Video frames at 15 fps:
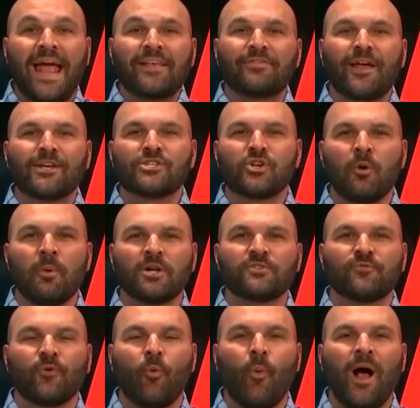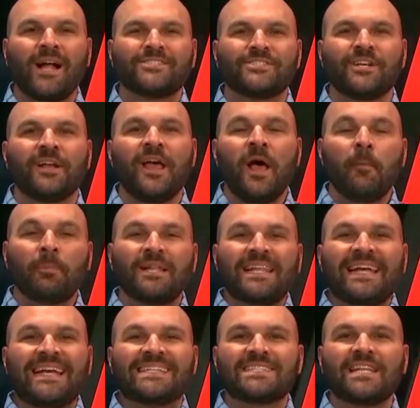Hey, thanks so much for watching.
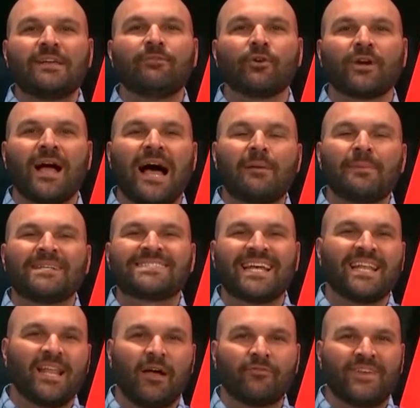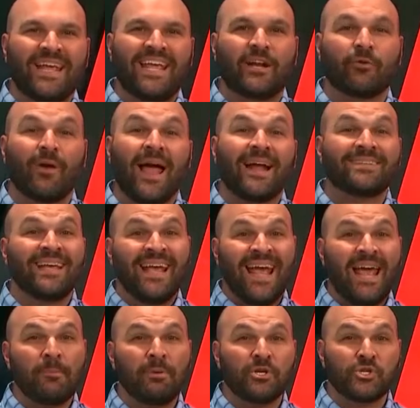Please leave your comments. I love to interact
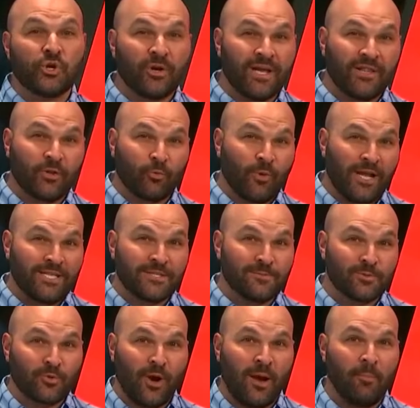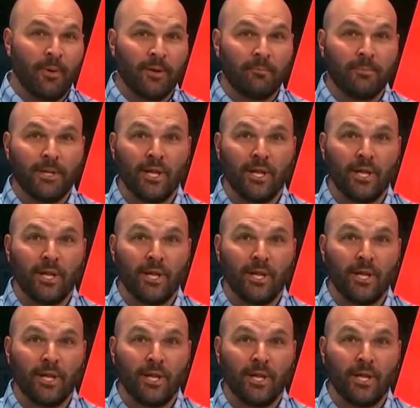and be sure to hit the red subscribe button